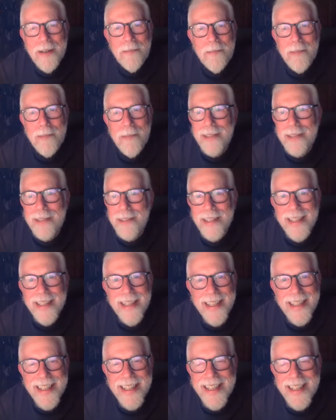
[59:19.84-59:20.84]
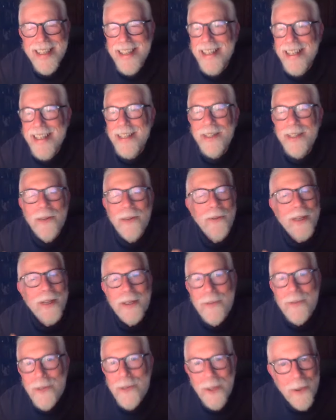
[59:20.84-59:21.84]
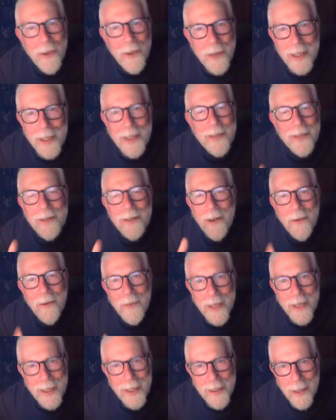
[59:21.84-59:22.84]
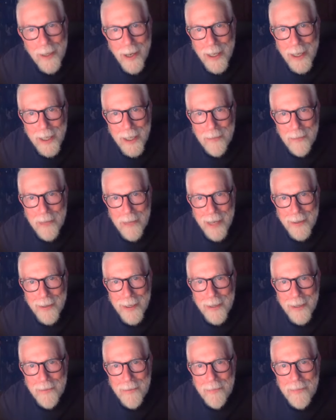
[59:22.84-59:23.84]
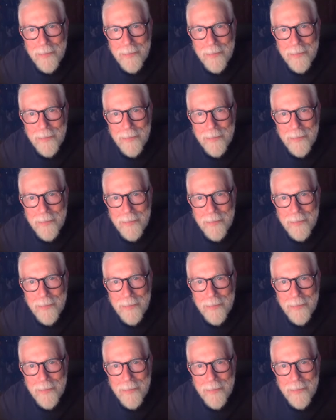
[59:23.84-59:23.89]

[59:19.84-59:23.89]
Magic, you want to do it. You don't want to talk about it.